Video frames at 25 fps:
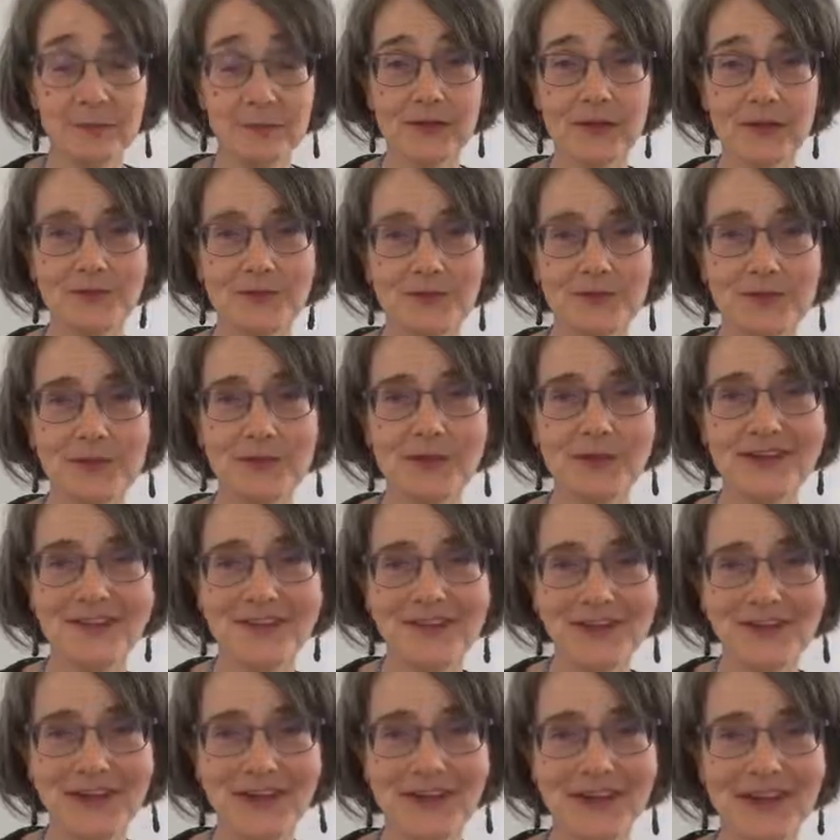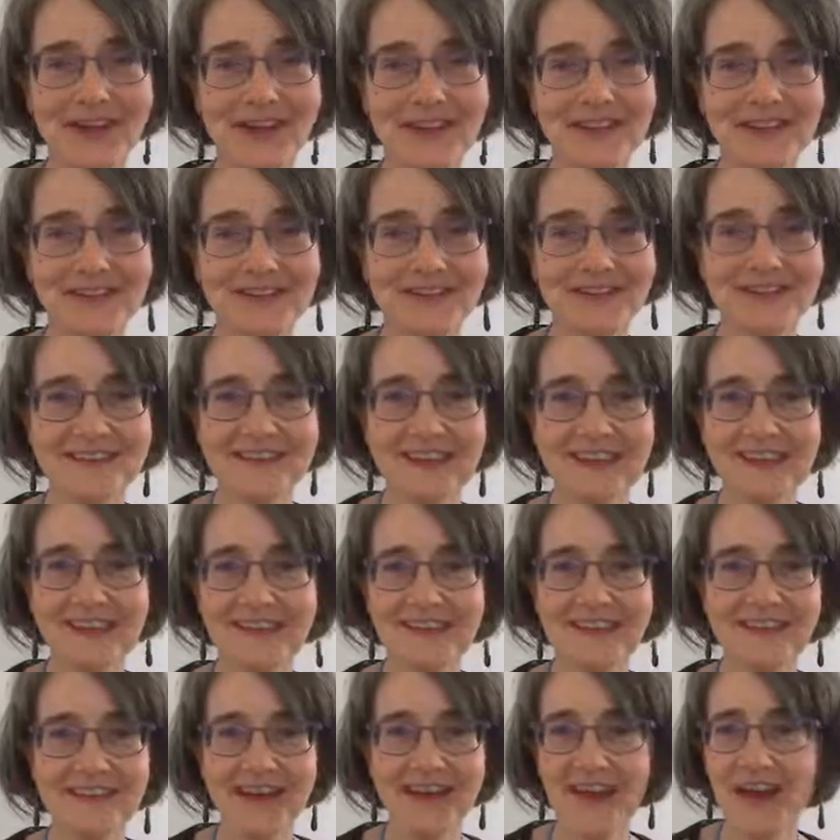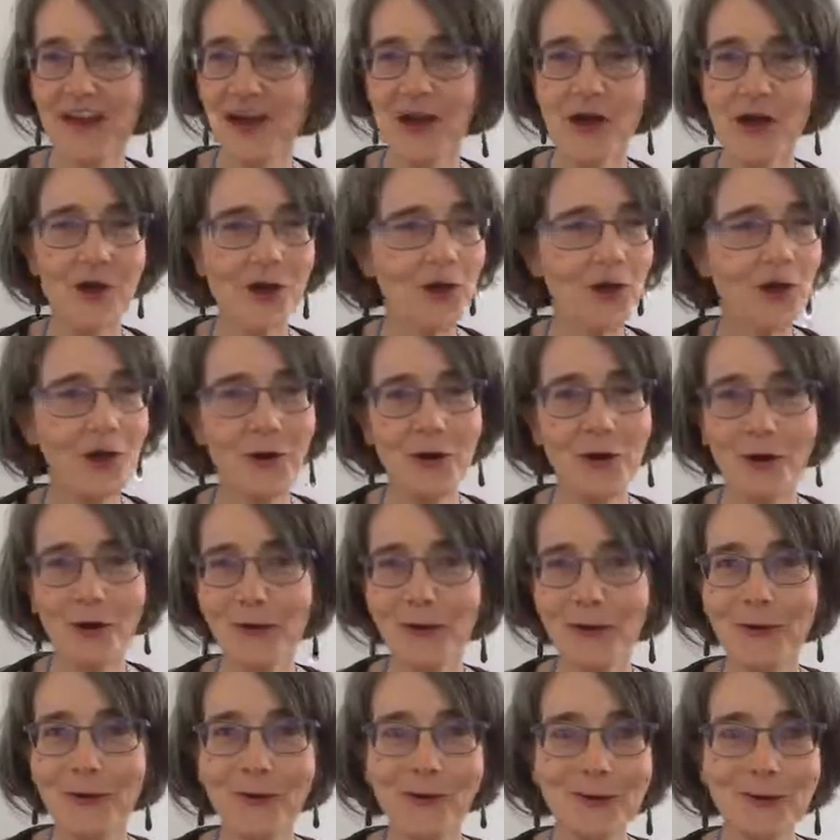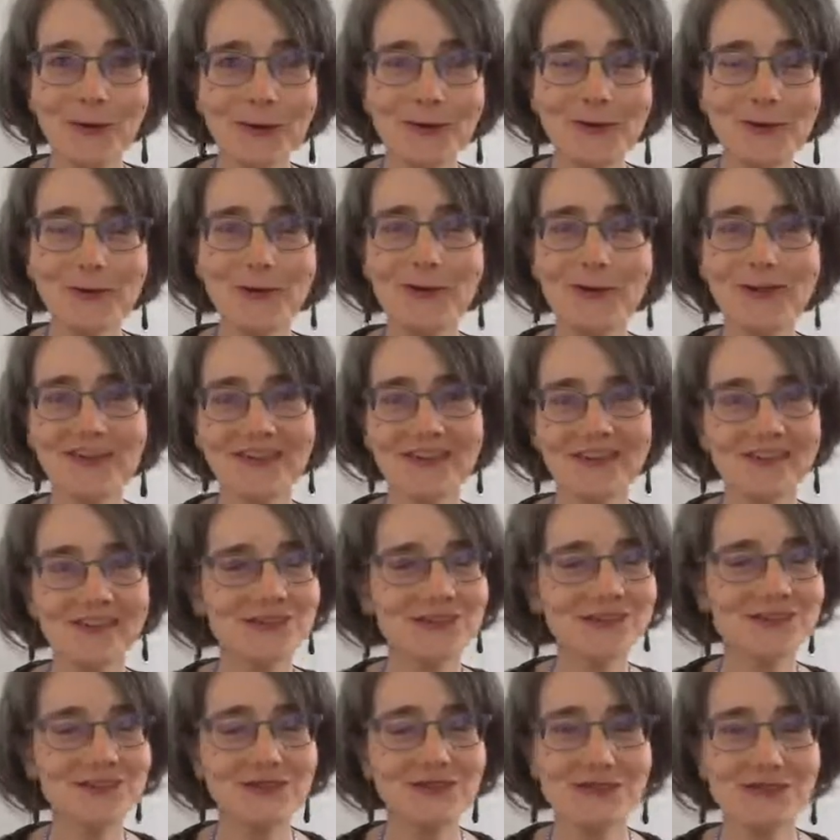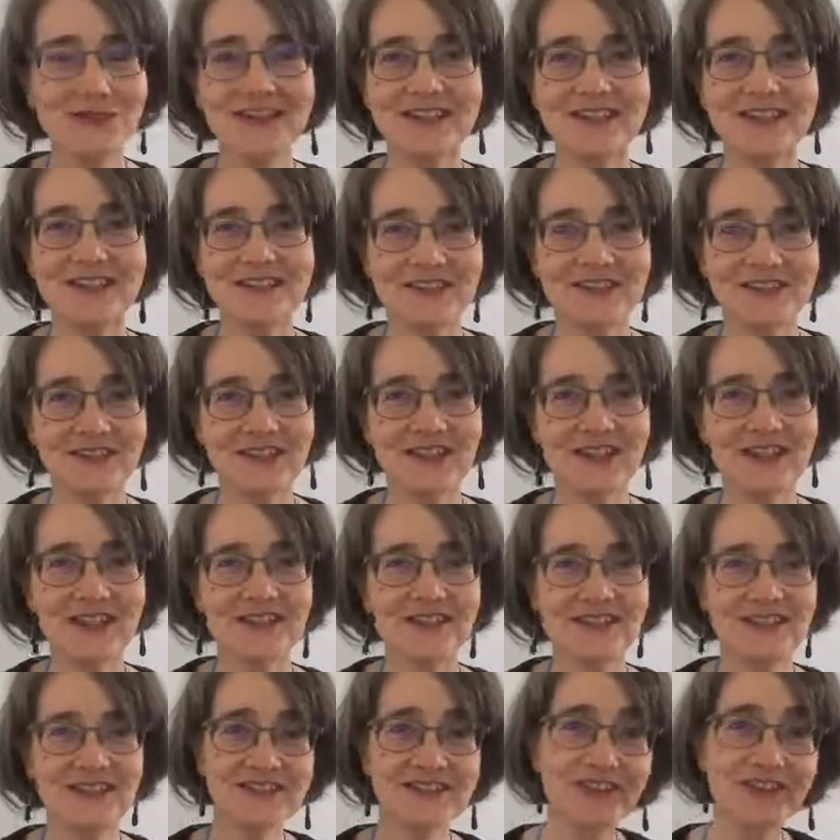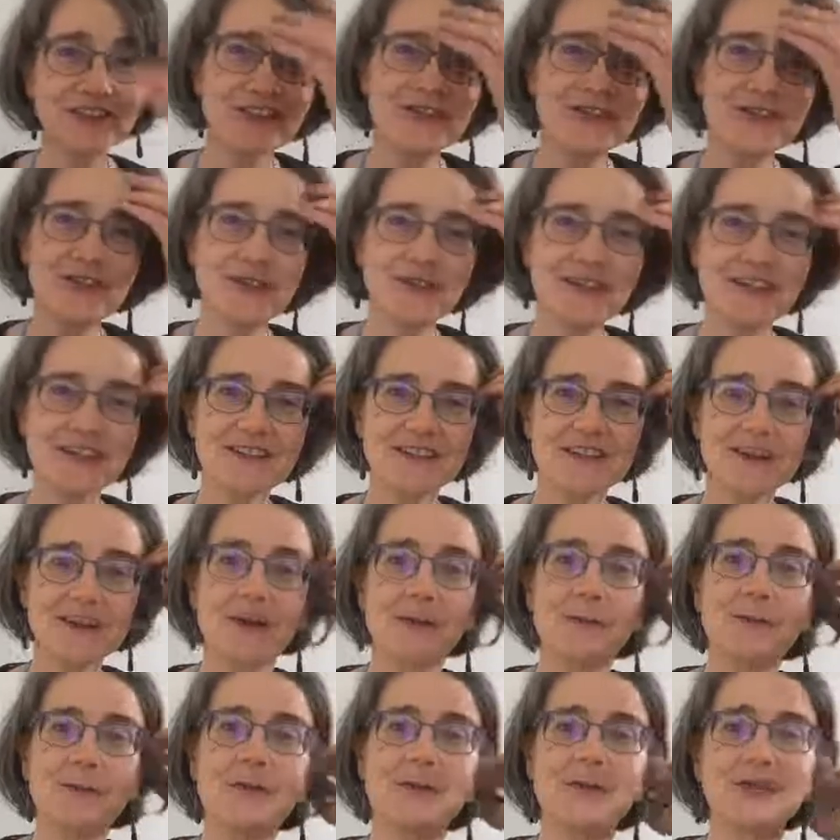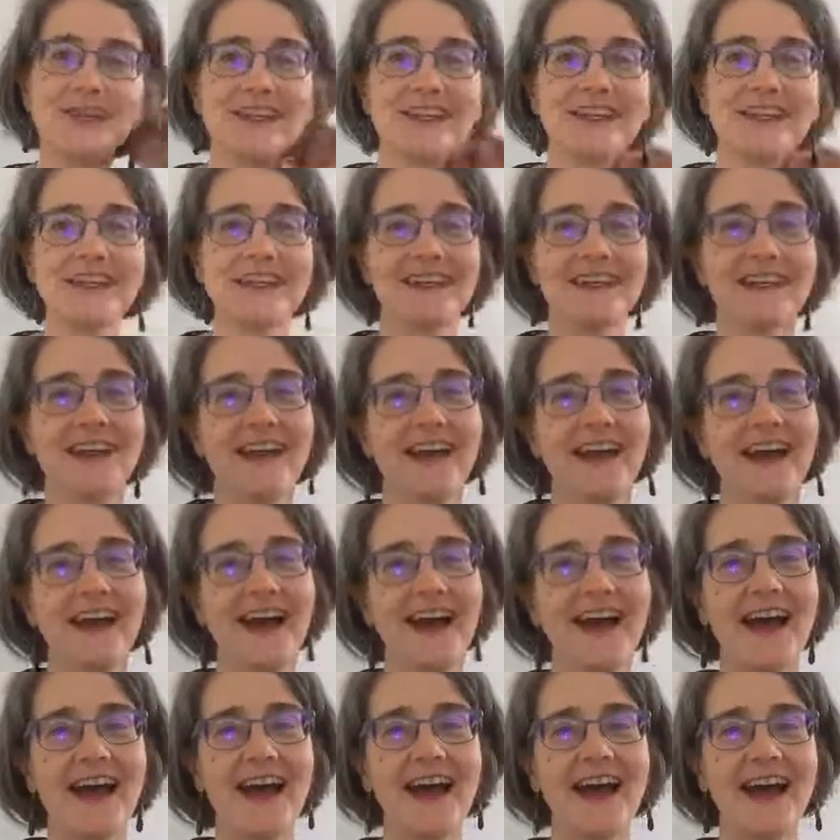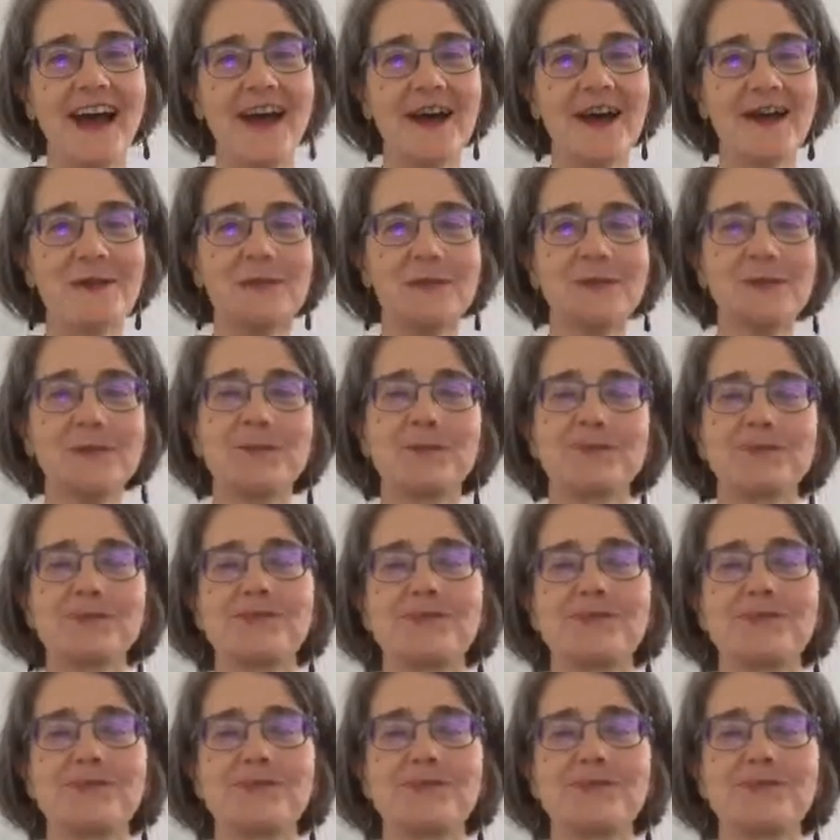Because when we start understanding that, the whole situation changes. And I'll give you an example here. I'm